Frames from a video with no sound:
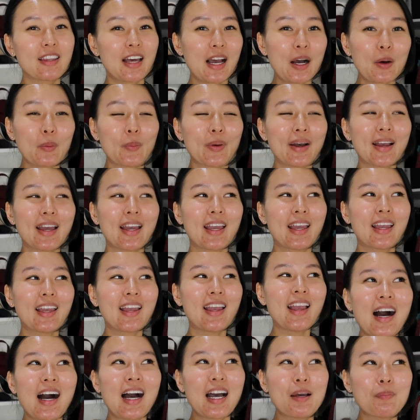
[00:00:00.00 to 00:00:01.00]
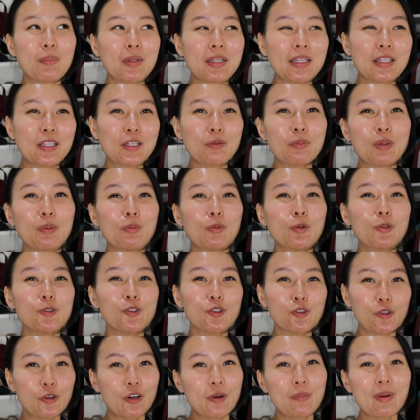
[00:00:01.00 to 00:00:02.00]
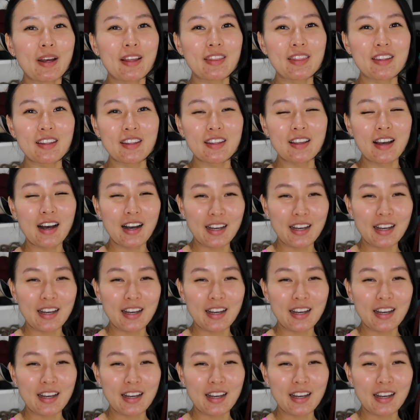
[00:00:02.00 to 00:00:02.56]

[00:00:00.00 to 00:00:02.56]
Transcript: That way, I'm a little bit more sure about the